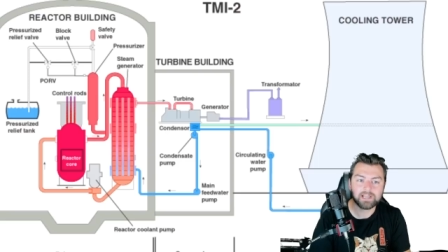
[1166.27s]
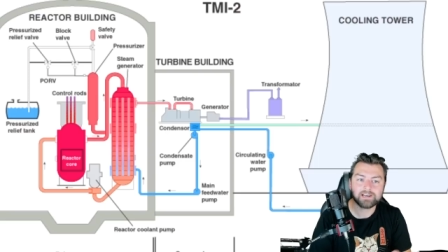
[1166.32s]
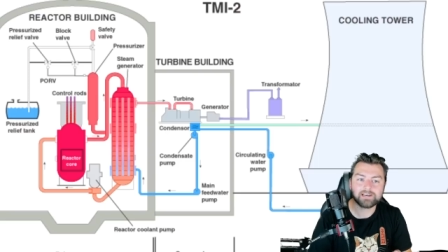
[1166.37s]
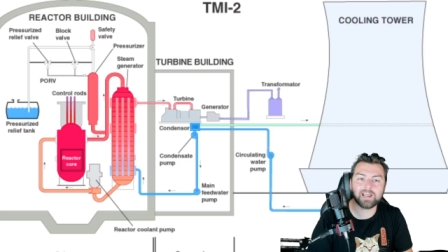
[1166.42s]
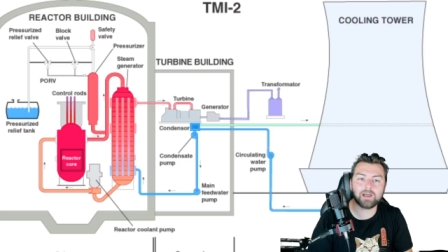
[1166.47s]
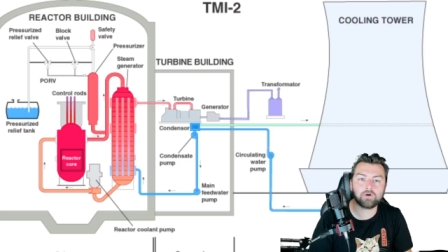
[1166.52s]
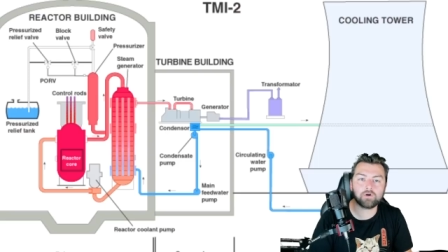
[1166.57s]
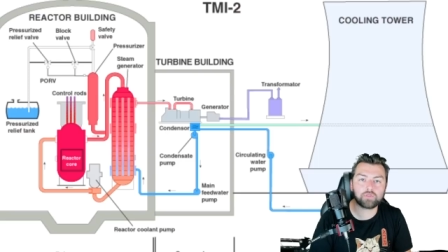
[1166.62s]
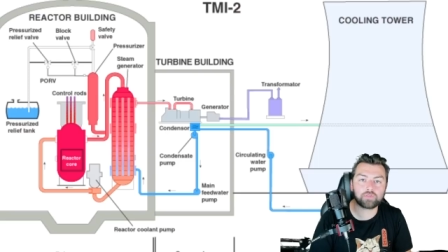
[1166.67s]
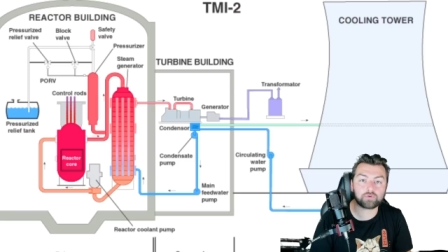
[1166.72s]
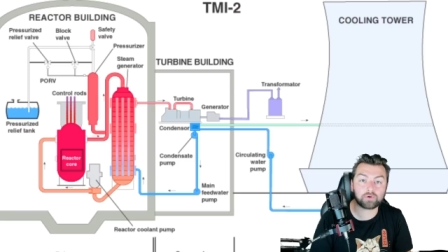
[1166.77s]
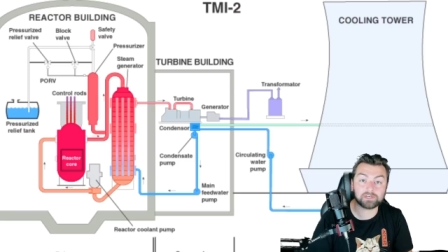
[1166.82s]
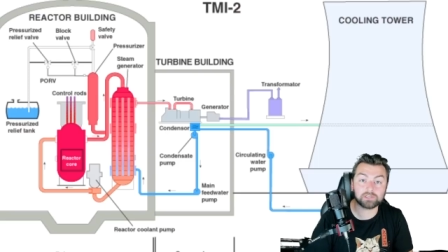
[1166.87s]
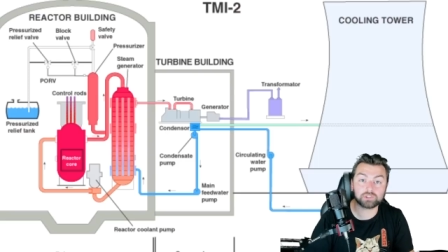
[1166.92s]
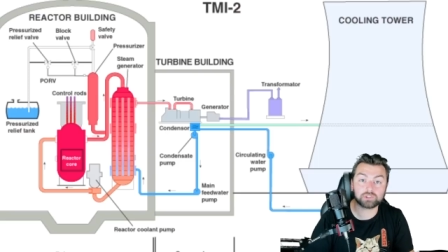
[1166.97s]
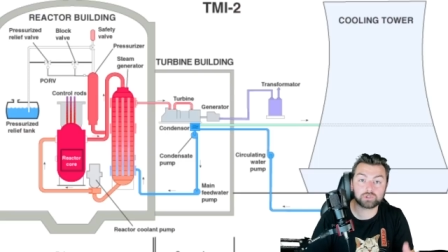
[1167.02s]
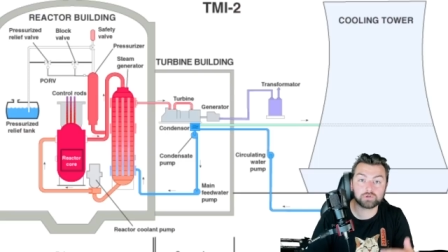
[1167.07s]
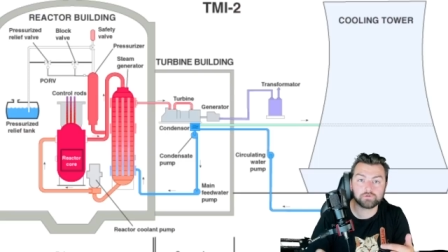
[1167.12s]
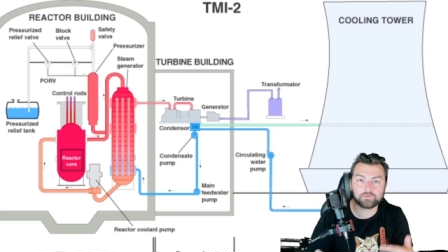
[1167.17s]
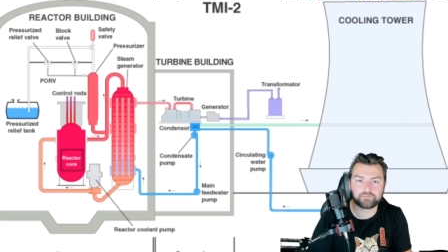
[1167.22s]
now
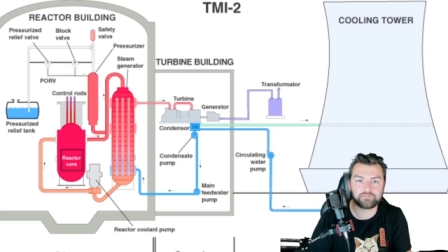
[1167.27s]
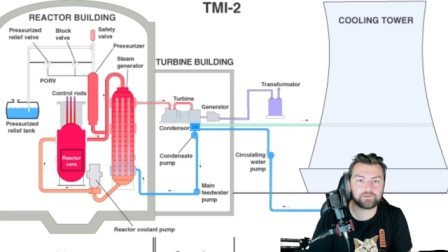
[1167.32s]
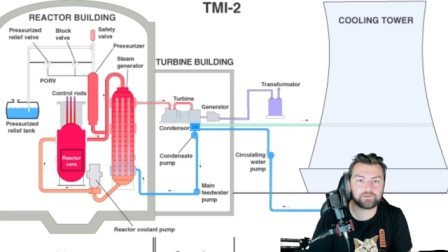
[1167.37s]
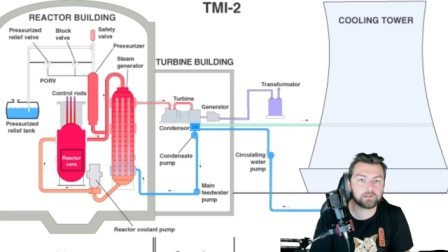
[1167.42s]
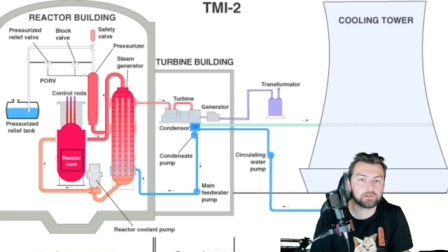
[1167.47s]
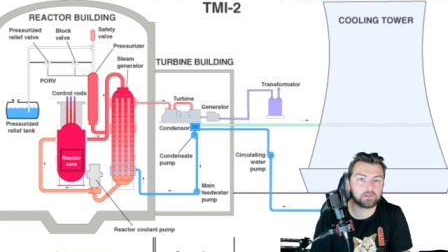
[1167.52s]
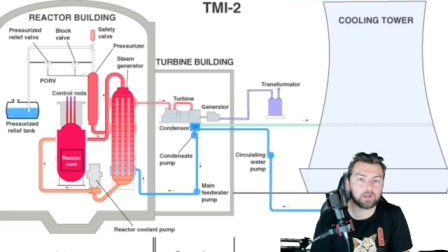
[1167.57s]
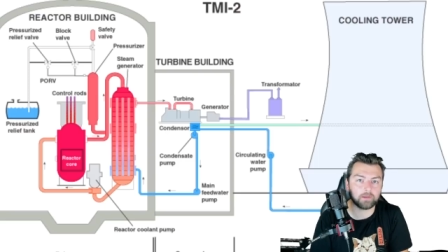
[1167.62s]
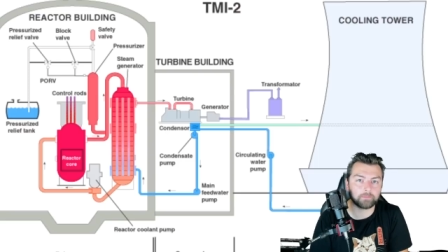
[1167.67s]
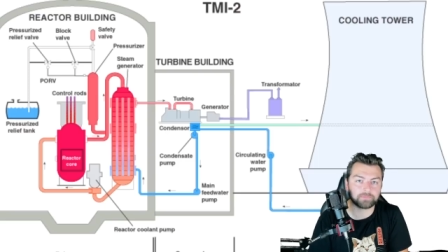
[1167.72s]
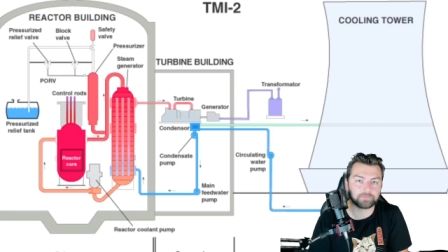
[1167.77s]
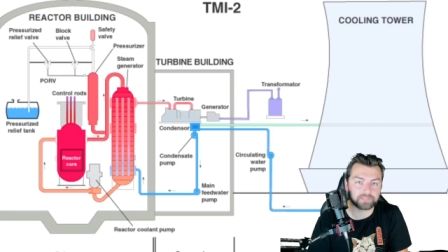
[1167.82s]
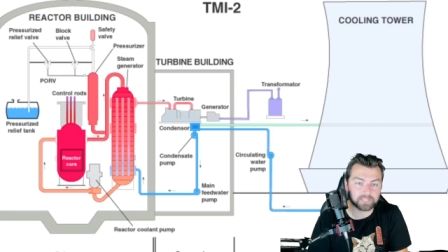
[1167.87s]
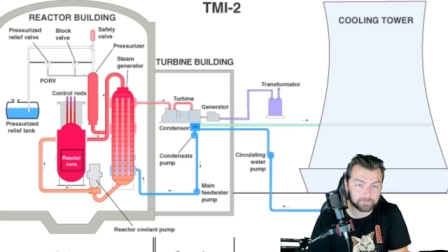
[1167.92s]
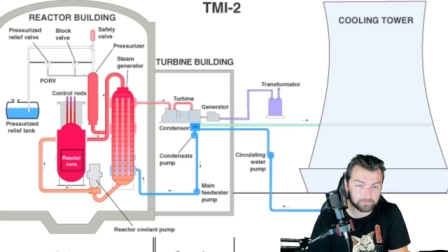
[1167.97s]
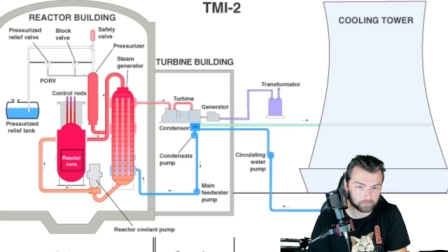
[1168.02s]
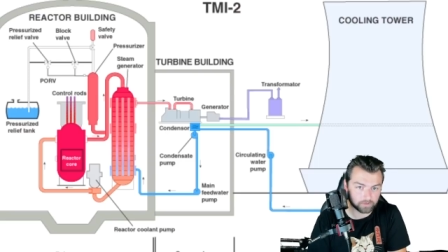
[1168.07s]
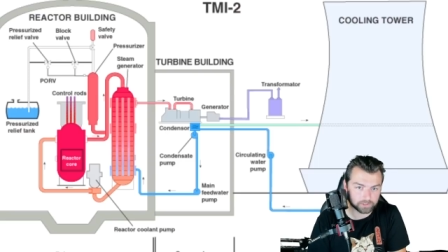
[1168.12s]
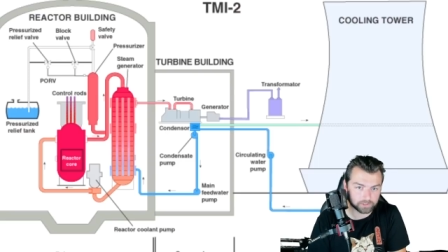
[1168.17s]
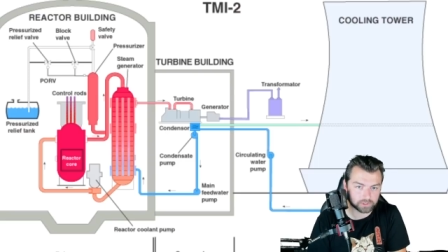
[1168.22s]
threatened to fill up the
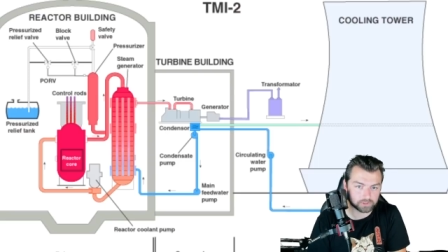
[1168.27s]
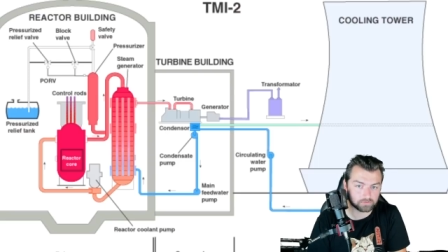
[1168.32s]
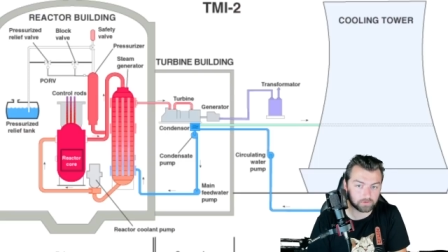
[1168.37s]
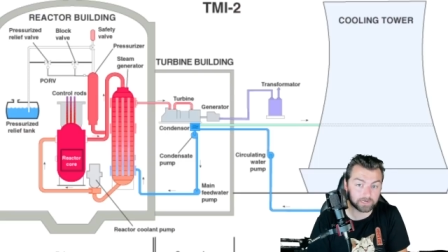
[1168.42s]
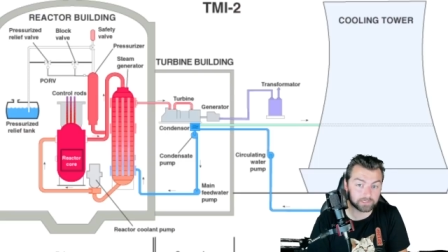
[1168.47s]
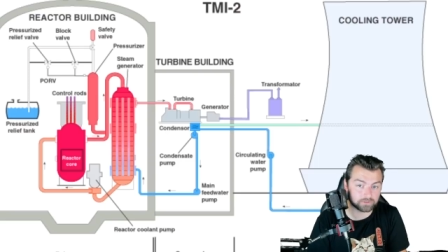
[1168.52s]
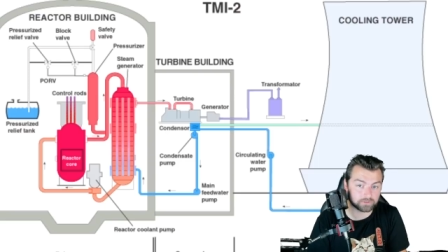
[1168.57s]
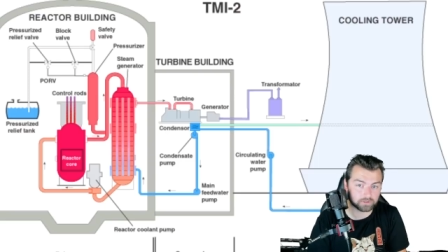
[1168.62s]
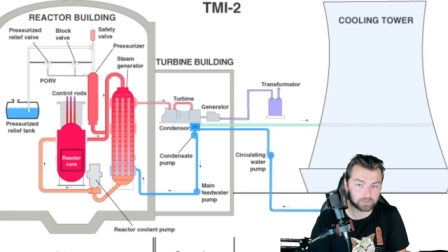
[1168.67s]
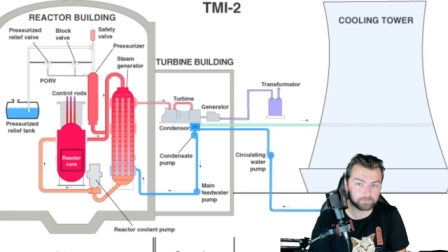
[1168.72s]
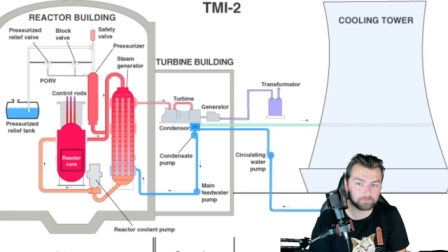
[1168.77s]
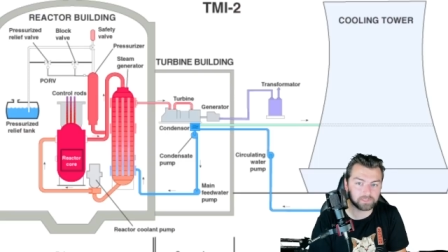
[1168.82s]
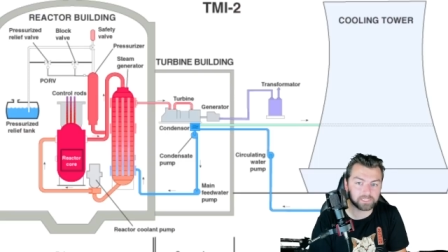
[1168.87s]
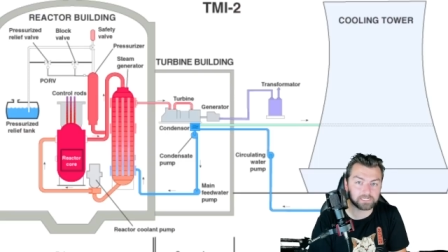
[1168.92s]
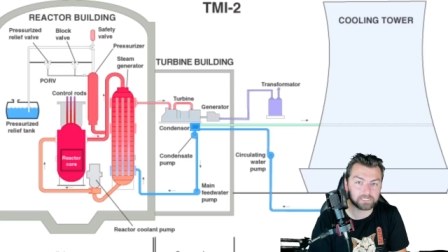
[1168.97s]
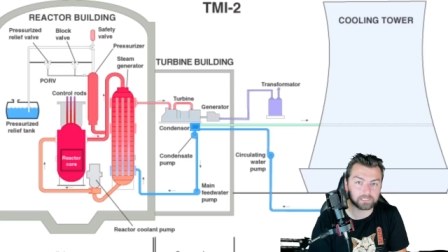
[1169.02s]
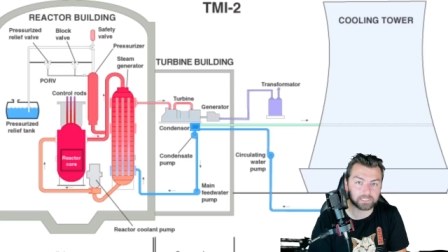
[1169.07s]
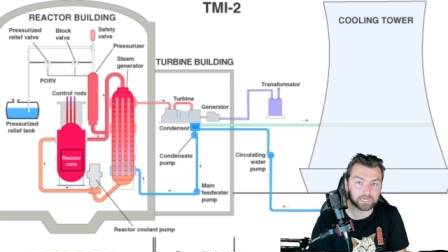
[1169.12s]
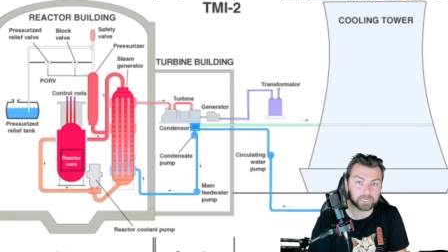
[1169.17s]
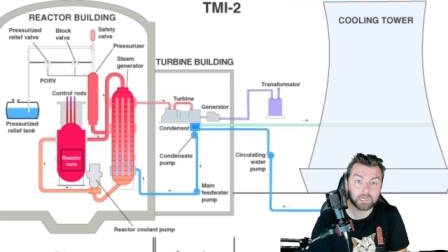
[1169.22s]
pressurizer
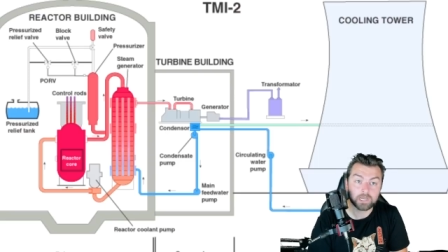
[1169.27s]
completely,